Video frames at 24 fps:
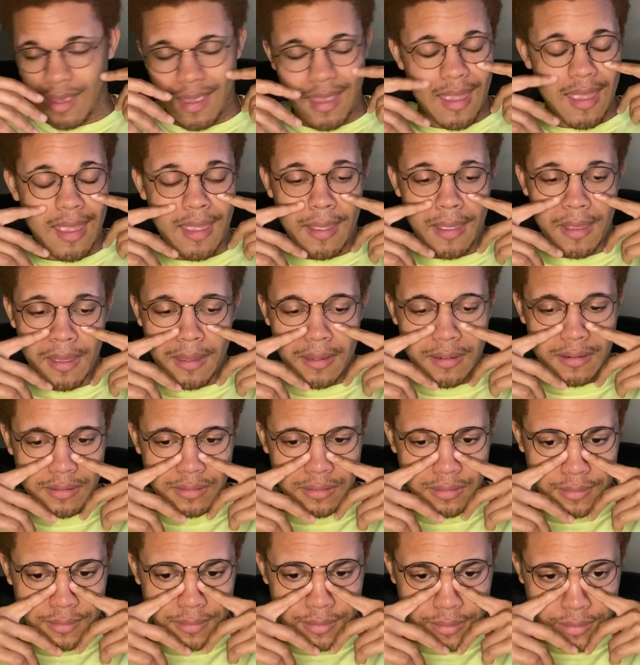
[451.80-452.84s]

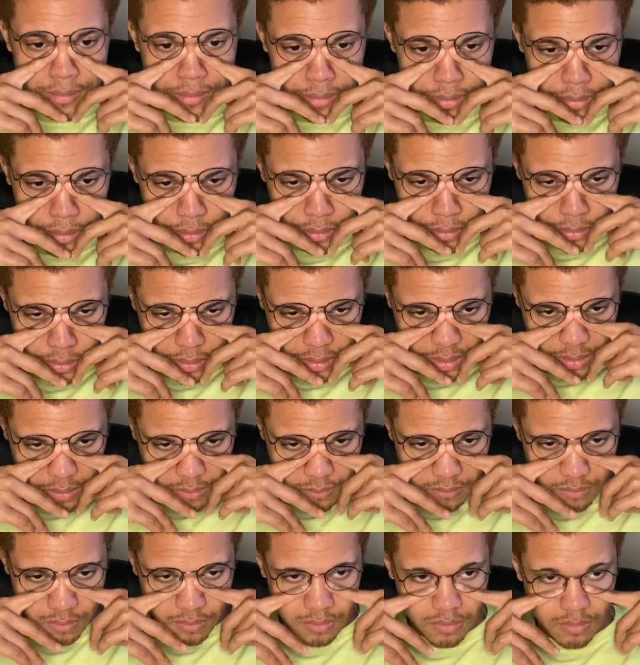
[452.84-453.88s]
And
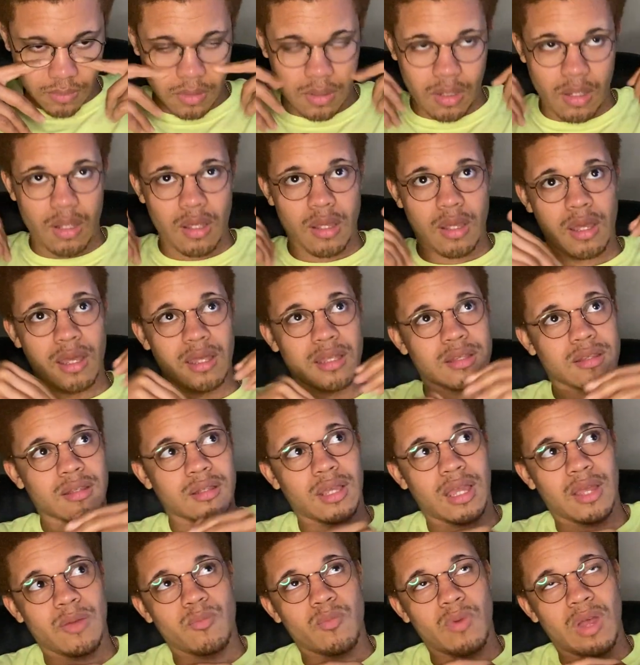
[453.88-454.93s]
I
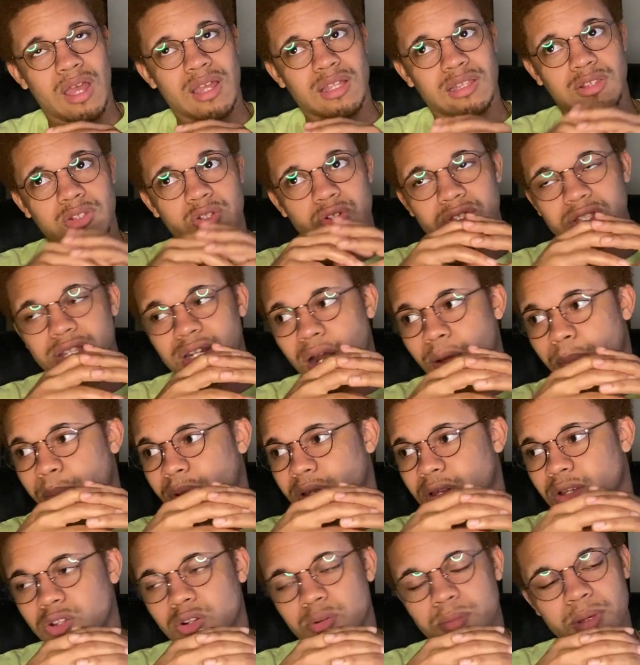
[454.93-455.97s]
looked it up a
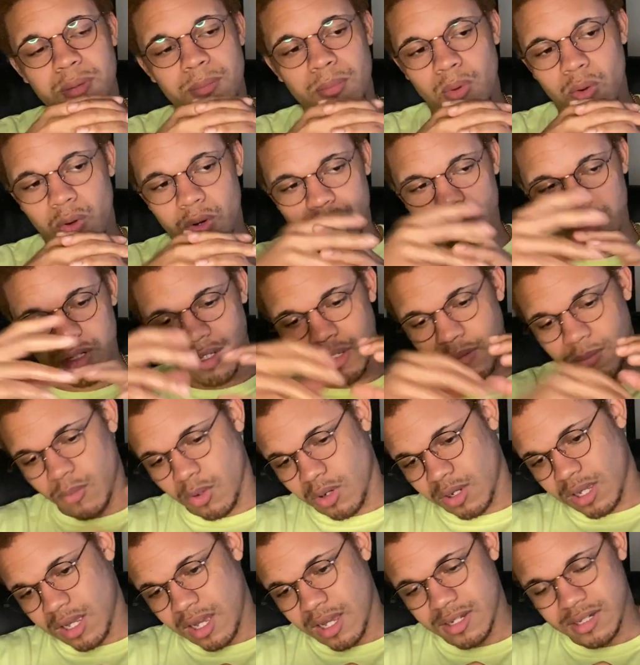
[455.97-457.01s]
little bit more to get more
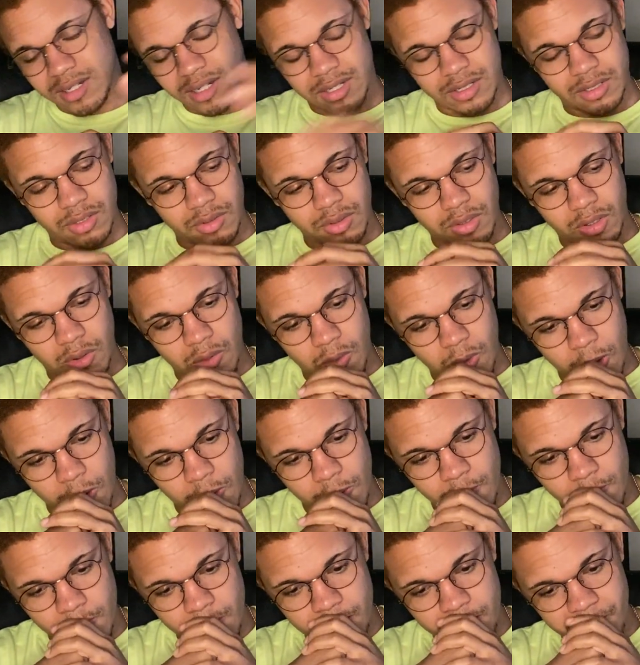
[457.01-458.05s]
context on the
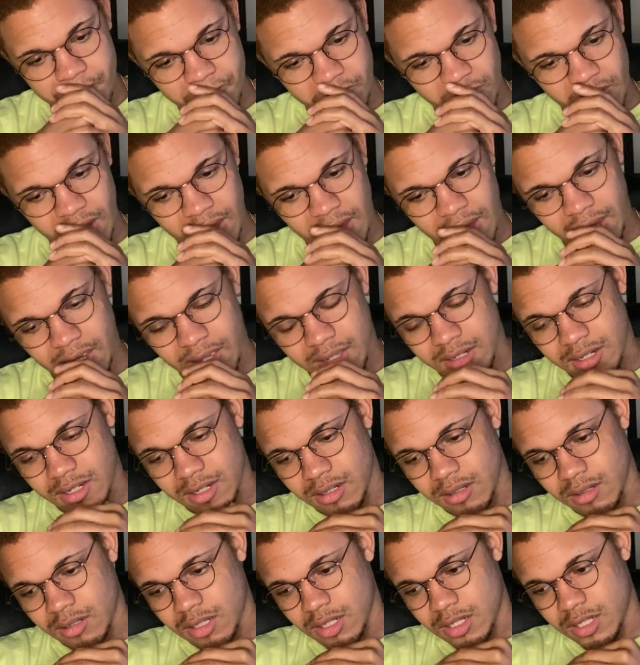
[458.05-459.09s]
quote, and
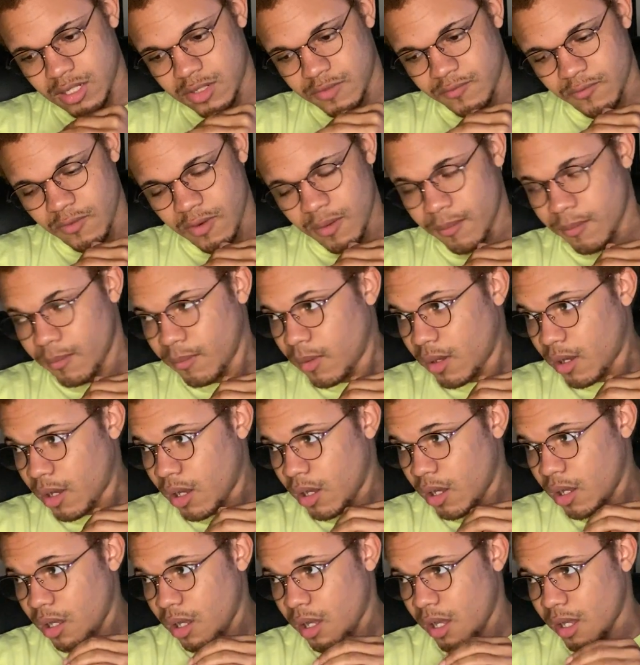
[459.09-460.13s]
it's from,
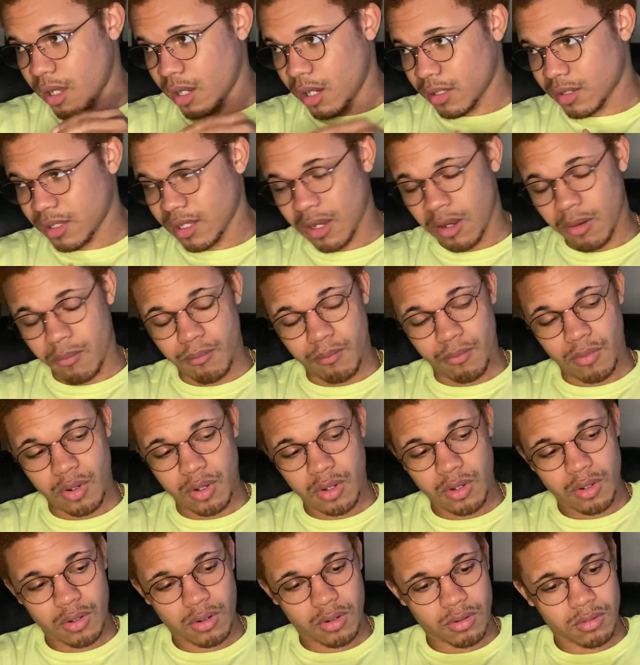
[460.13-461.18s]
I think, a book
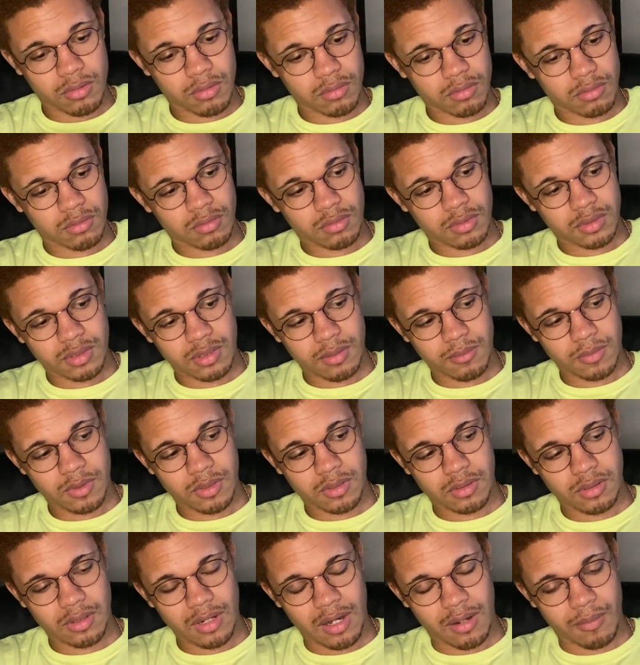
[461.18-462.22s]
or
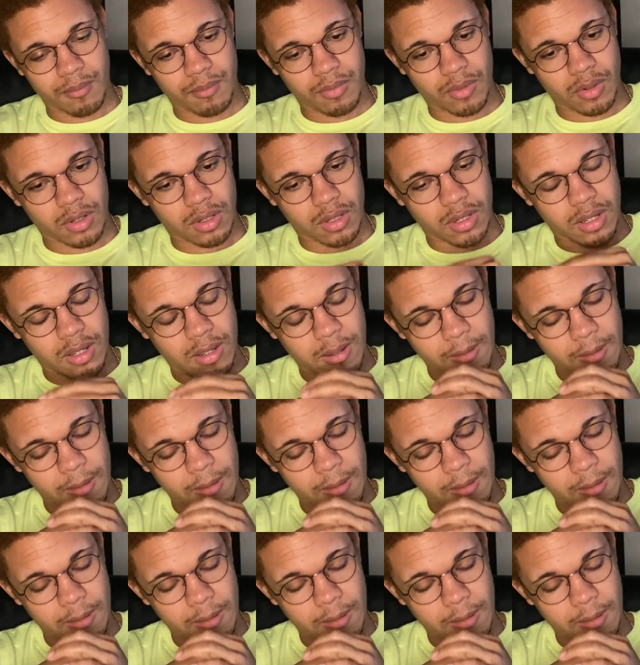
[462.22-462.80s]
something. Not a book,